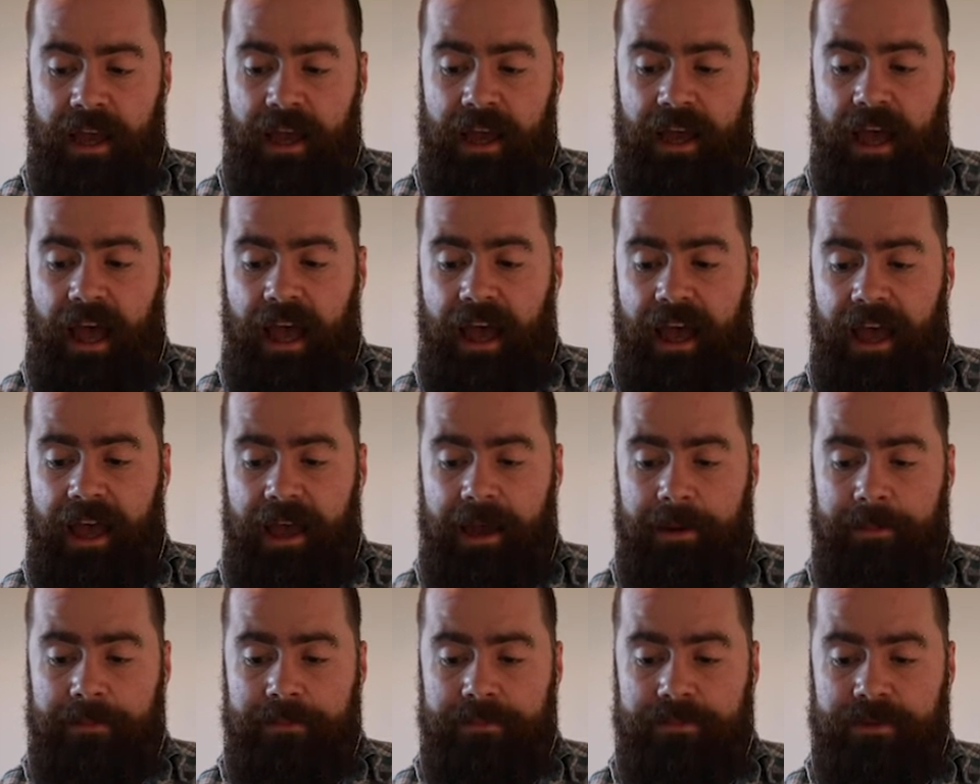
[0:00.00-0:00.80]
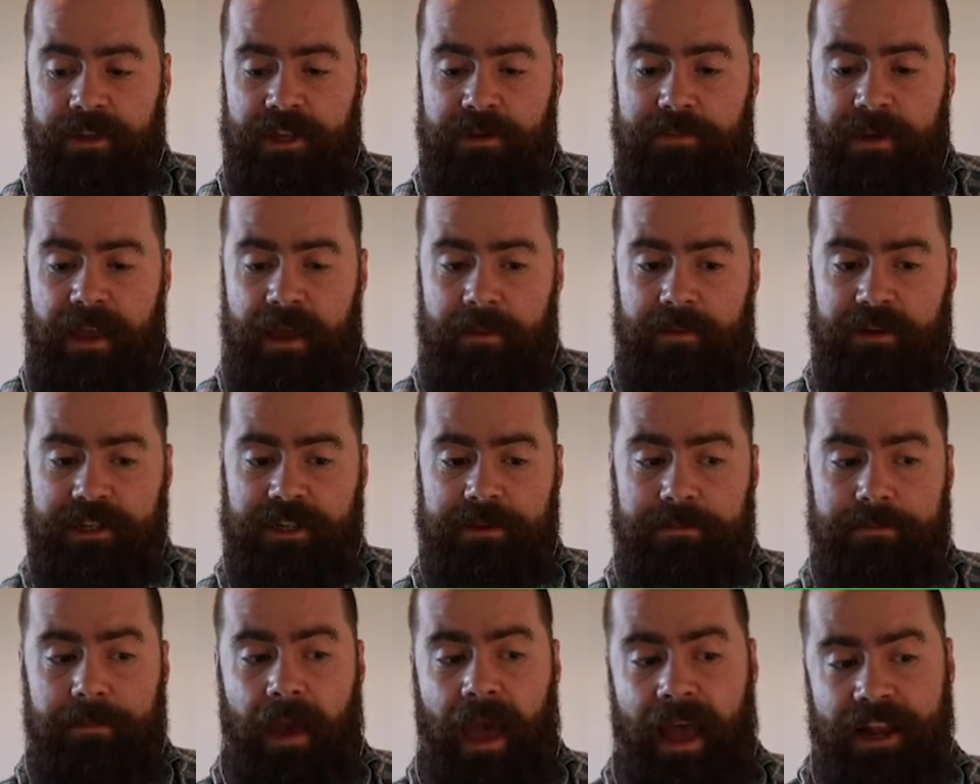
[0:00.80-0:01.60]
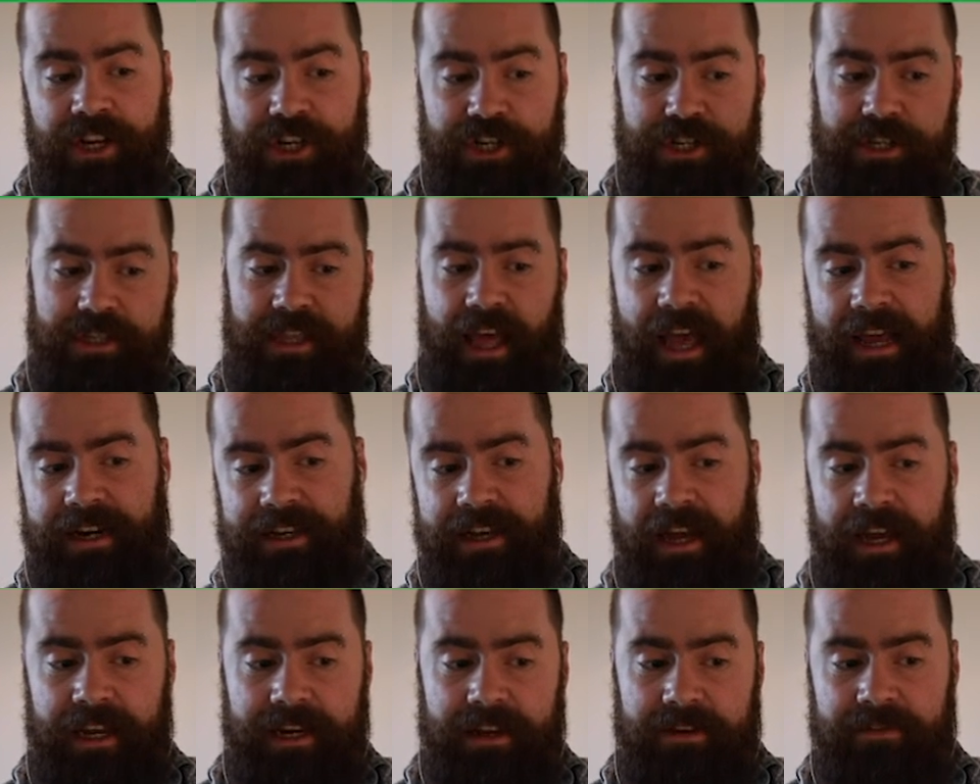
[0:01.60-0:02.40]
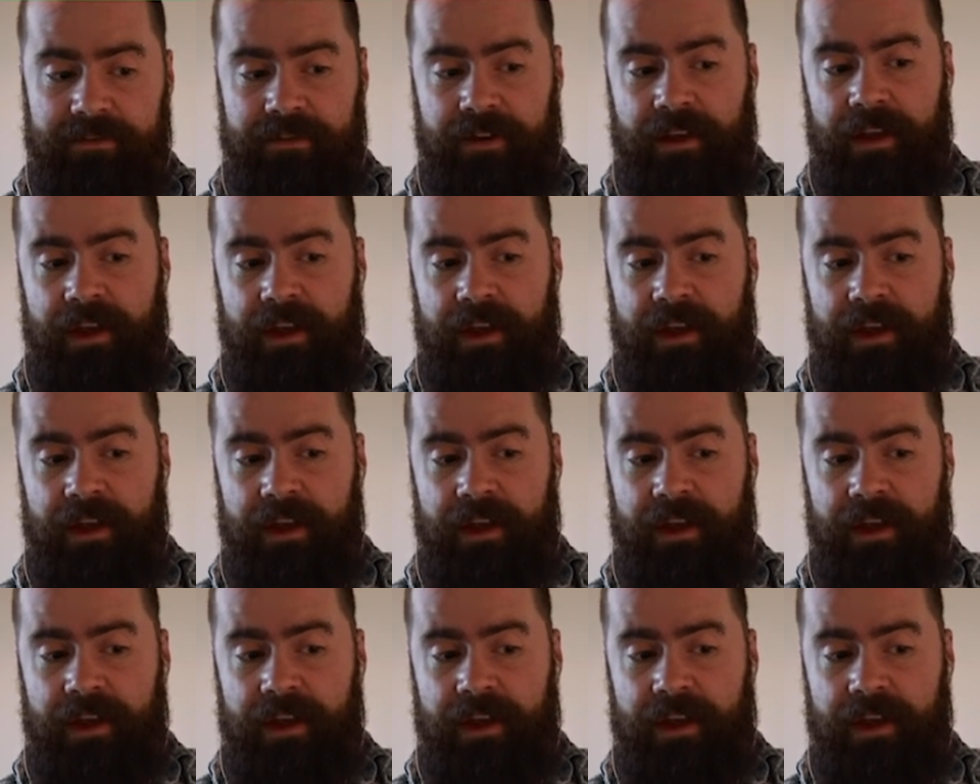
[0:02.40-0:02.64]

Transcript: to be able to match those